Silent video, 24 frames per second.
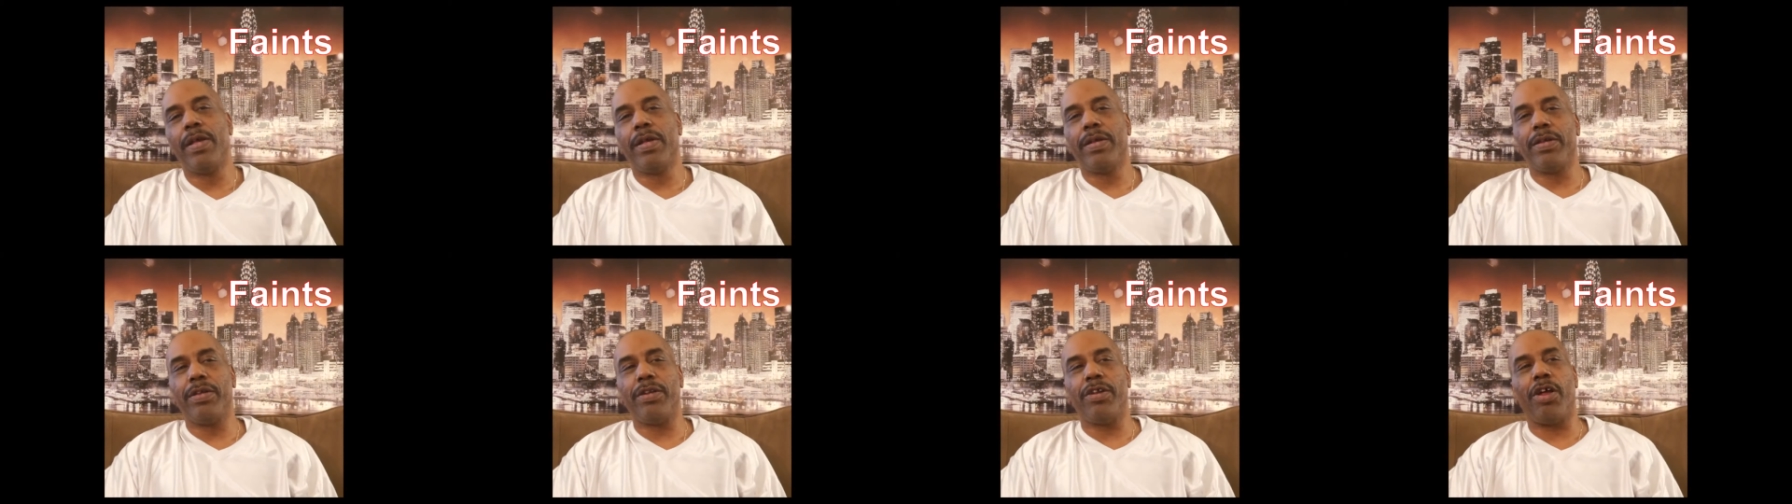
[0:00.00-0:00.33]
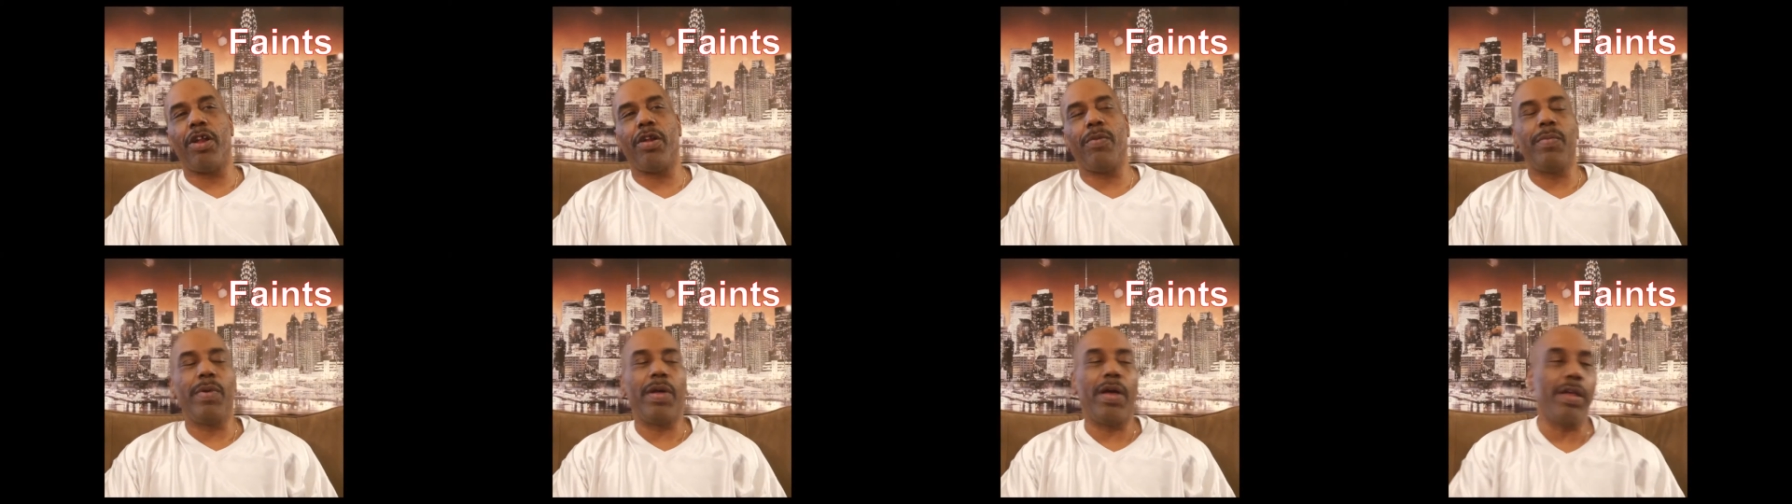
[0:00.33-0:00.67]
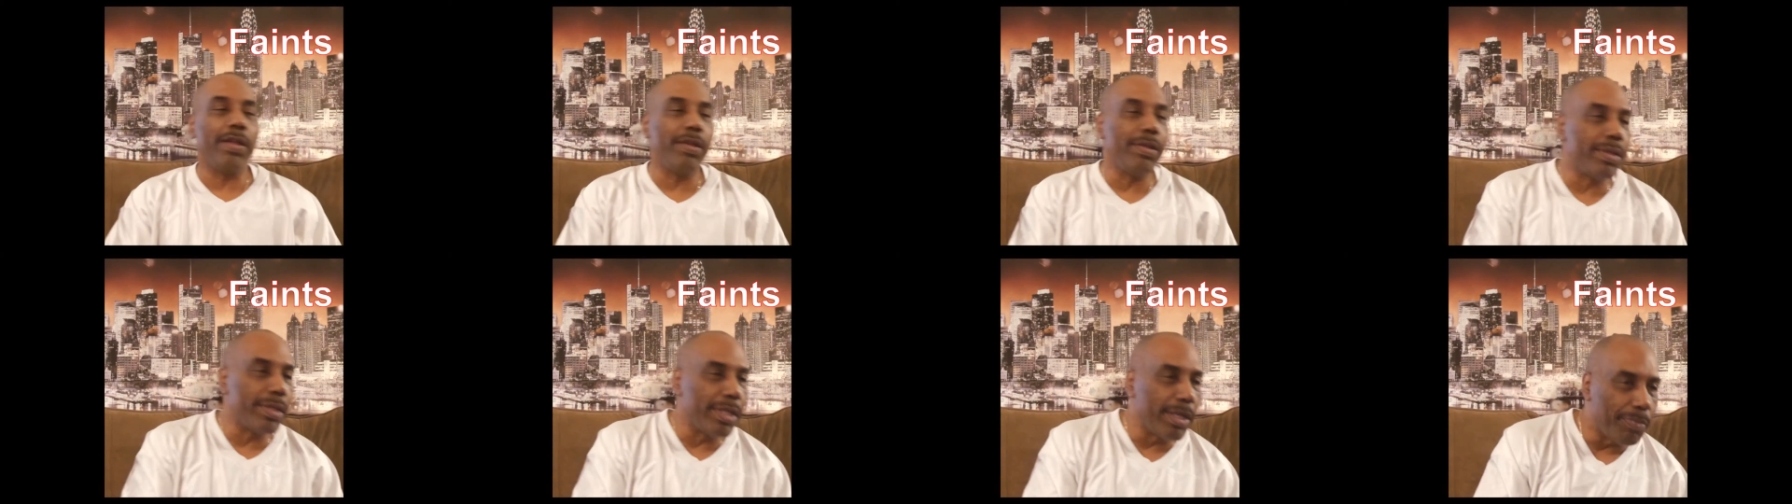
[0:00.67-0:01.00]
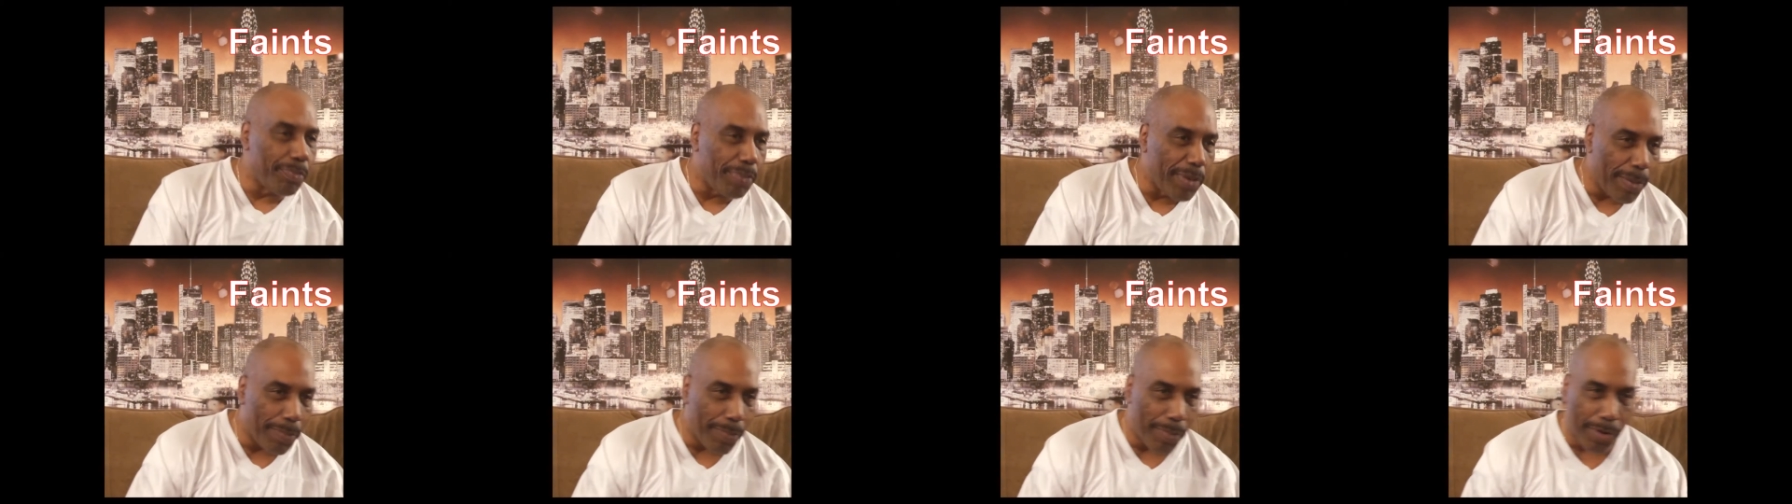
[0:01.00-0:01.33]
You know what I mean? You see
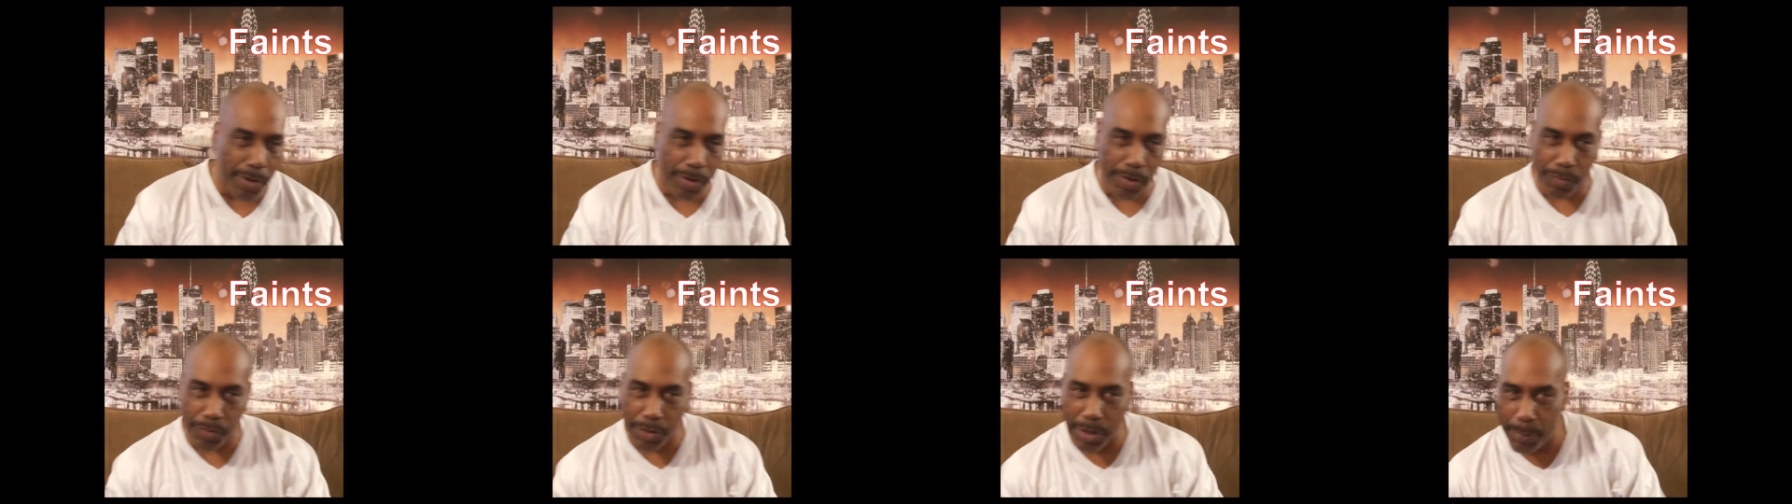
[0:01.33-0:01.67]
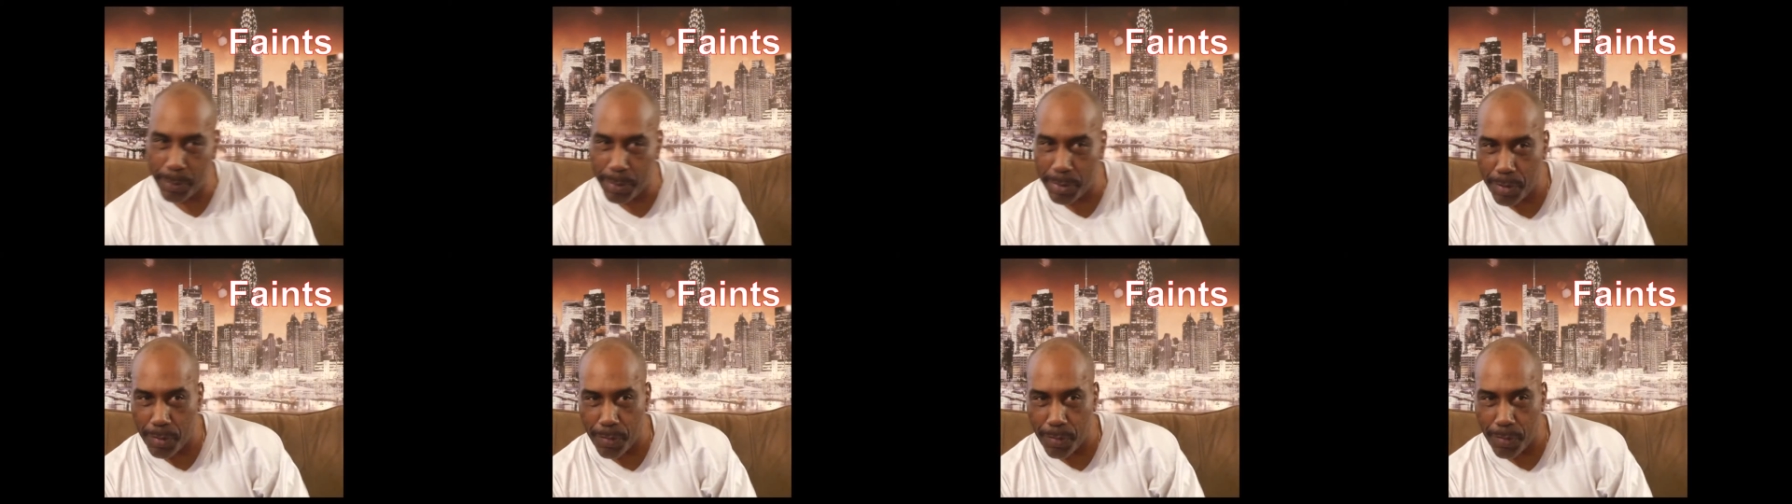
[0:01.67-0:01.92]
people creeping